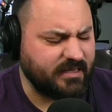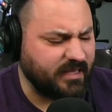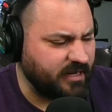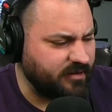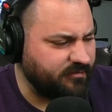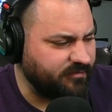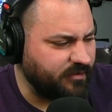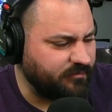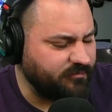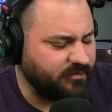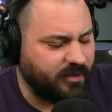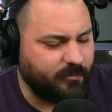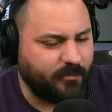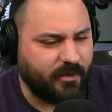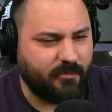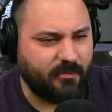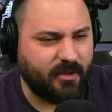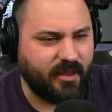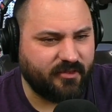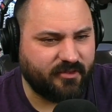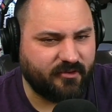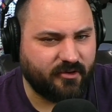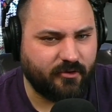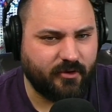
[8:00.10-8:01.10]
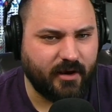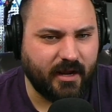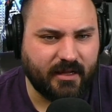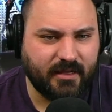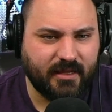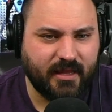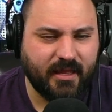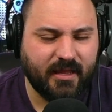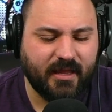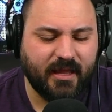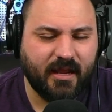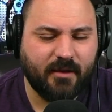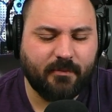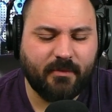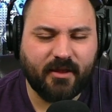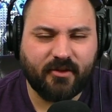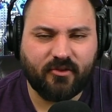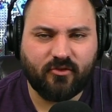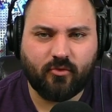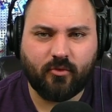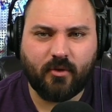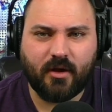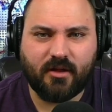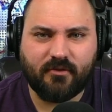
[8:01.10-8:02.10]
if I've done my math correctly, I got about
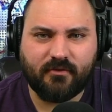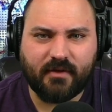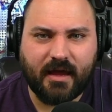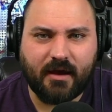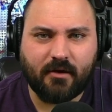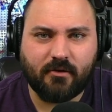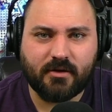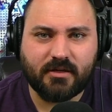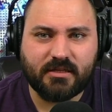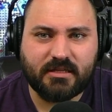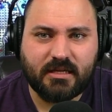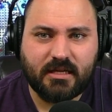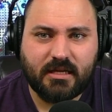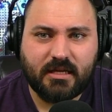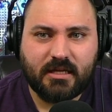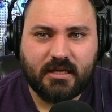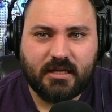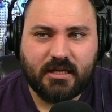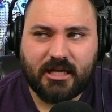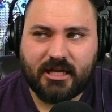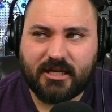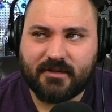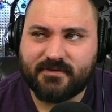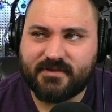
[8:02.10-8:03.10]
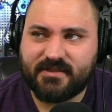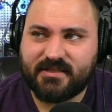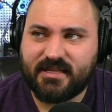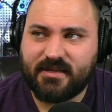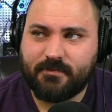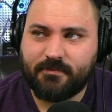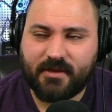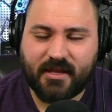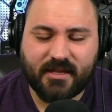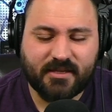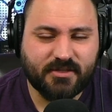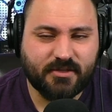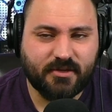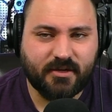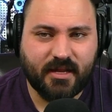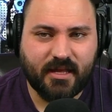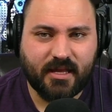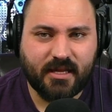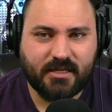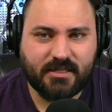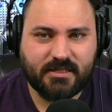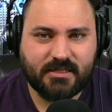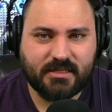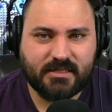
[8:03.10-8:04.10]
12 hours of sleep
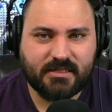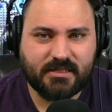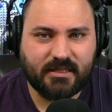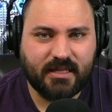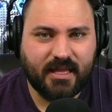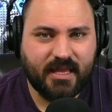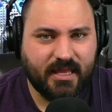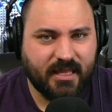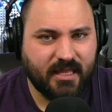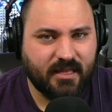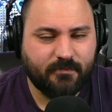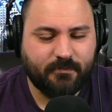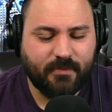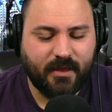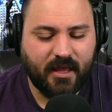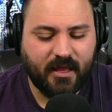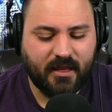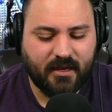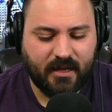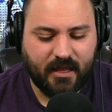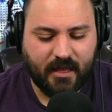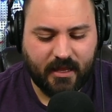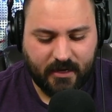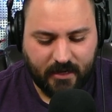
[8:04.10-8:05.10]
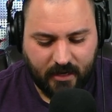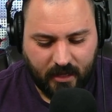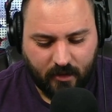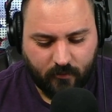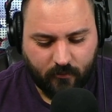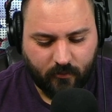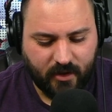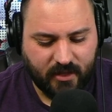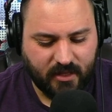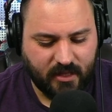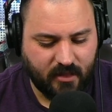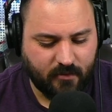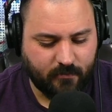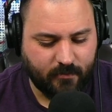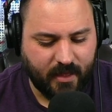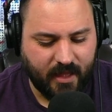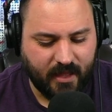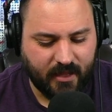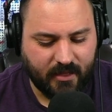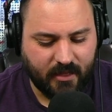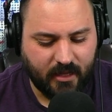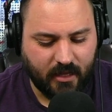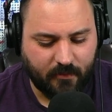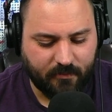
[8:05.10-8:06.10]
yesterday, just laying in bed and not waking
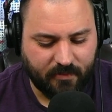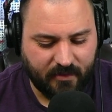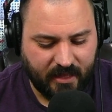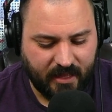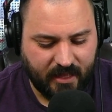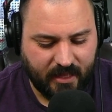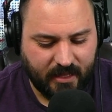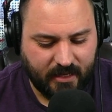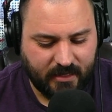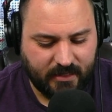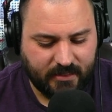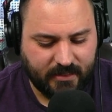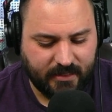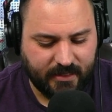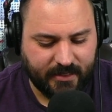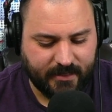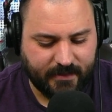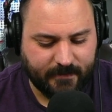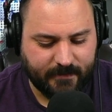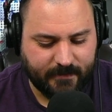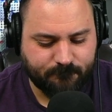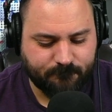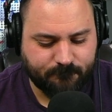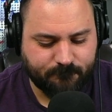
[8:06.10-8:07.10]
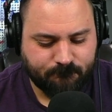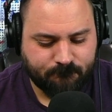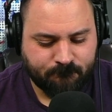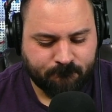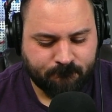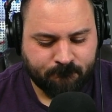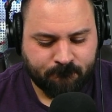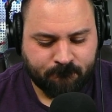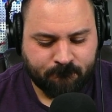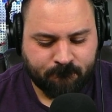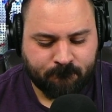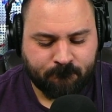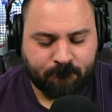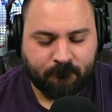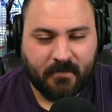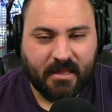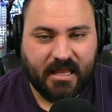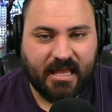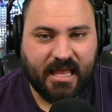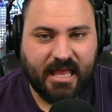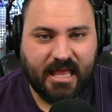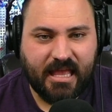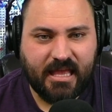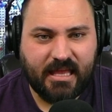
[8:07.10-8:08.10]
back up. And um,
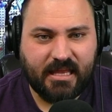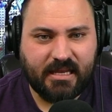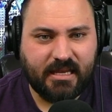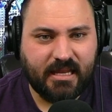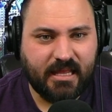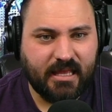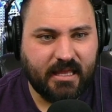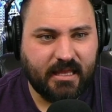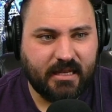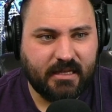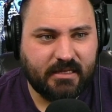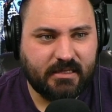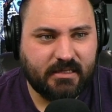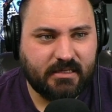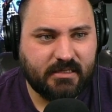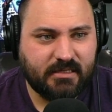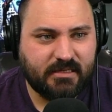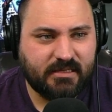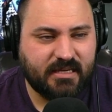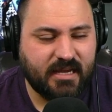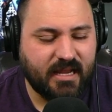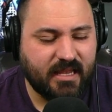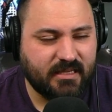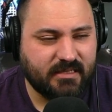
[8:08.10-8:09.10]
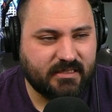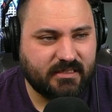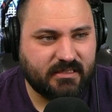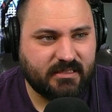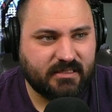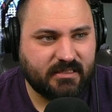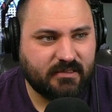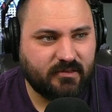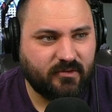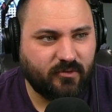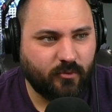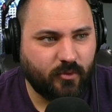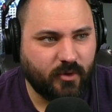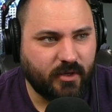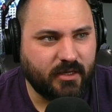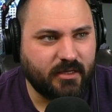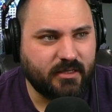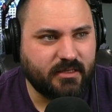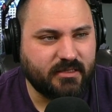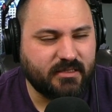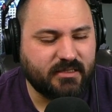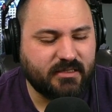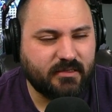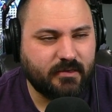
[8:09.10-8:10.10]
it it just
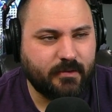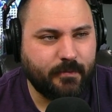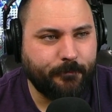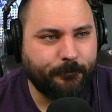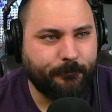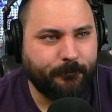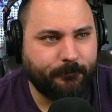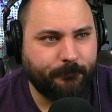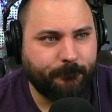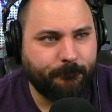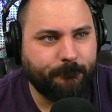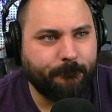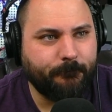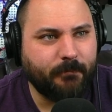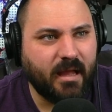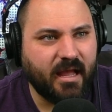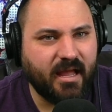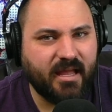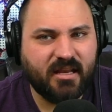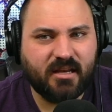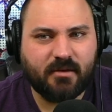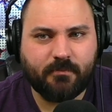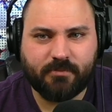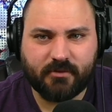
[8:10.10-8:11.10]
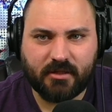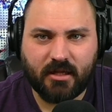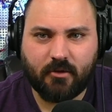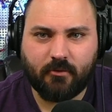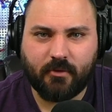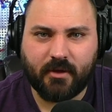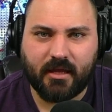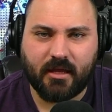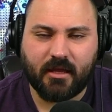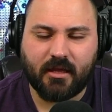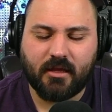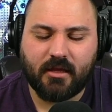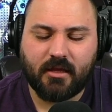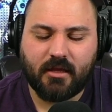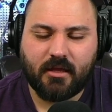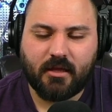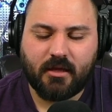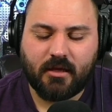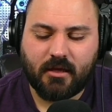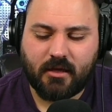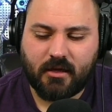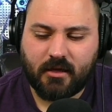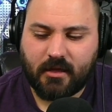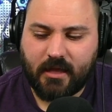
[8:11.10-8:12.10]
was mind blowing
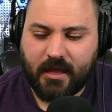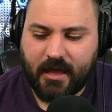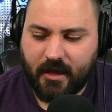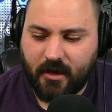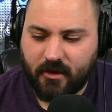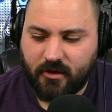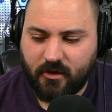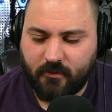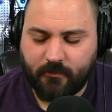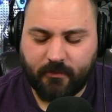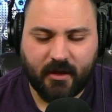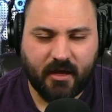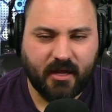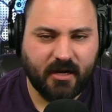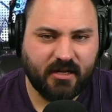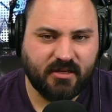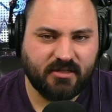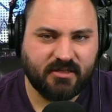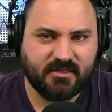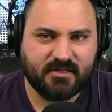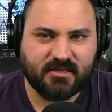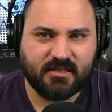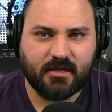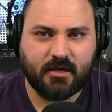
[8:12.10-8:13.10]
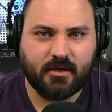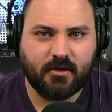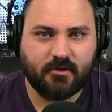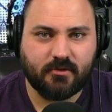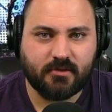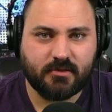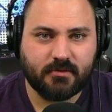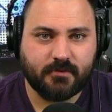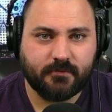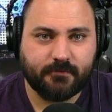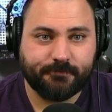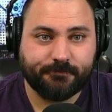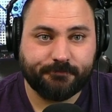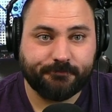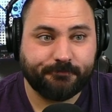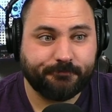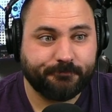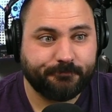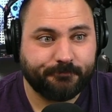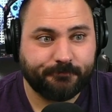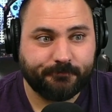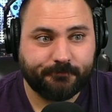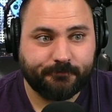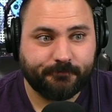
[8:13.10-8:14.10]
how your body just goes.
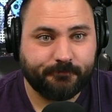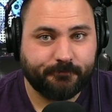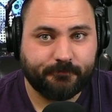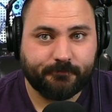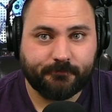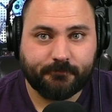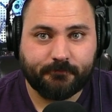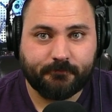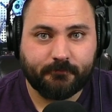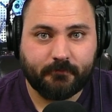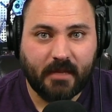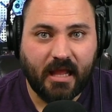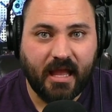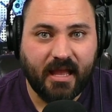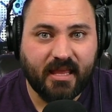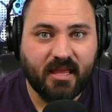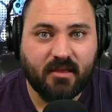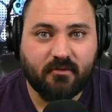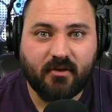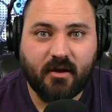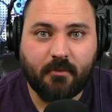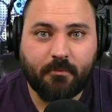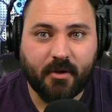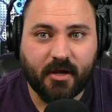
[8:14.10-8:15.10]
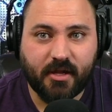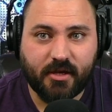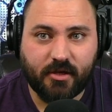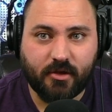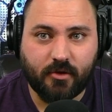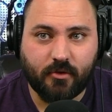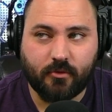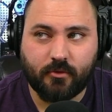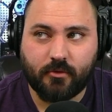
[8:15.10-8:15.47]
I give up on you.